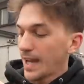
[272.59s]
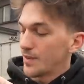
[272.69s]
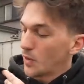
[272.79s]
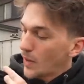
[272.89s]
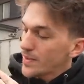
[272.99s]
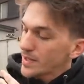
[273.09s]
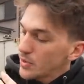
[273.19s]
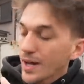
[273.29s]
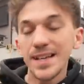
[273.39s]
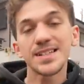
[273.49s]
And the way that
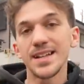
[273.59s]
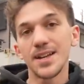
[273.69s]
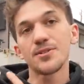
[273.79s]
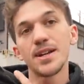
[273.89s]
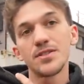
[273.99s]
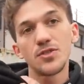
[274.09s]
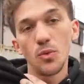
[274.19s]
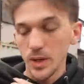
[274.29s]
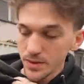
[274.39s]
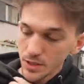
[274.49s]
you guys can enter in to
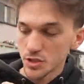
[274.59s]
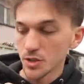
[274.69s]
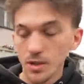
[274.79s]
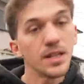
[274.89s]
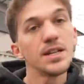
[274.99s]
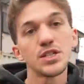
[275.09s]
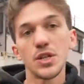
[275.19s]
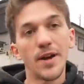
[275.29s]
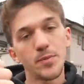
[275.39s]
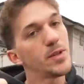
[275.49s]
win this shirt, so
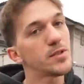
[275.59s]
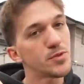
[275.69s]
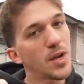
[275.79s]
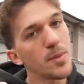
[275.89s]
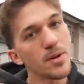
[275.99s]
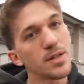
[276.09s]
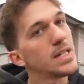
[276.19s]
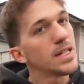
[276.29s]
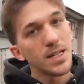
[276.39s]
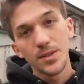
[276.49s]
you have to be a subscriber,
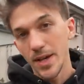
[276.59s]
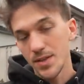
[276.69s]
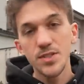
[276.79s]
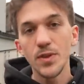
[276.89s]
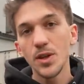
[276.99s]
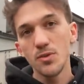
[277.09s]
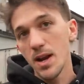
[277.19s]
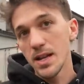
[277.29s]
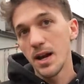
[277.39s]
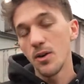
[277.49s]
like this video
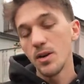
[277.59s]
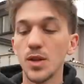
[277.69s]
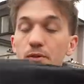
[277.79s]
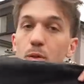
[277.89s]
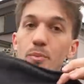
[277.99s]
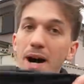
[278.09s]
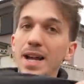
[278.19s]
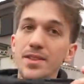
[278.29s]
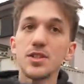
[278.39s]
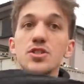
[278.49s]
right now, you have to
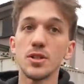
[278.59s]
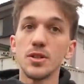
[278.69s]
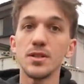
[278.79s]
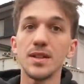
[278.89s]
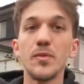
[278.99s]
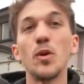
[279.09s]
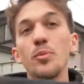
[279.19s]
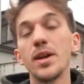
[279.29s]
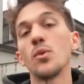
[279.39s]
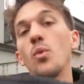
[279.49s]
buy this shirt and we'll
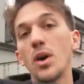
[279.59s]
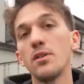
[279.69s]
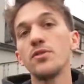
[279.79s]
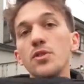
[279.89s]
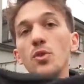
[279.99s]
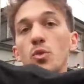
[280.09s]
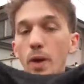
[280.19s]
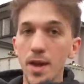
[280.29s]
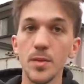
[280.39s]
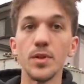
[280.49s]
pick one of you
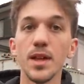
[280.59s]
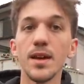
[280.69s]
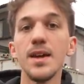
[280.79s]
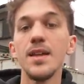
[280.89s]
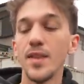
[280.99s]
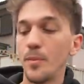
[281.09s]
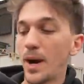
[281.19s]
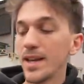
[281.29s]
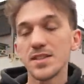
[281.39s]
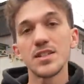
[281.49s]
randomly that
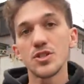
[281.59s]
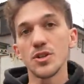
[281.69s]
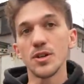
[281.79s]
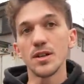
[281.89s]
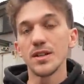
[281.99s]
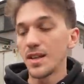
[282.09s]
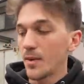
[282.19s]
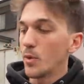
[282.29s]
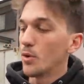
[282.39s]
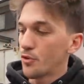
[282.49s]
buys this shirt
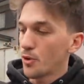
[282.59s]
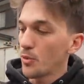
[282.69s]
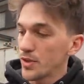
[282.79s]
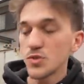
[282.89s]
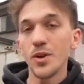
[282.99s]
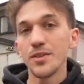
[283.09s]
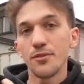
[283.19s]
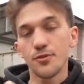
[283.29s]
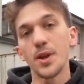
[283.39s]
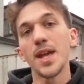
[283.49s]
and we'll throw this one
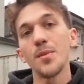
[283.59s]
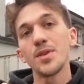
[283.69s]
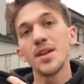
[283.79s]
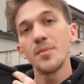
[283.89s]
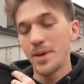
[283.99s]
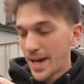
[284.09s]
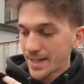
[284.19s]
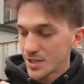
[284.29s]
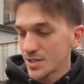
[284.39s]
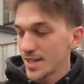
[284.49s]
framed,
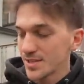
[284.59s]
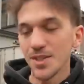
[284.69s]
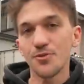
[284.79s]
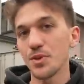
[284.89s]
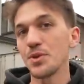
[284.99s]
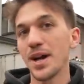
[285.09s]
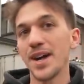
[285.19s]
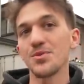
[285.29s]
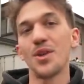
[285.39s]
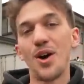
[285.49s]
packaged nicely for you
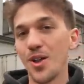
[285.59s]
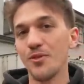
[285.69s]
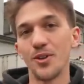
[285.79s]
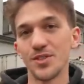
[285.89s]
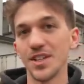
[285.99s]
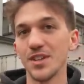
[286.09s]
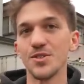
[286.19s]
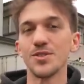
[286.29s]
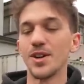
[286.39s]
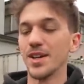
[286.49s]
guys with all of our
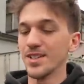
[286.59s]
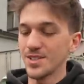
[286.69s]
signatures on it.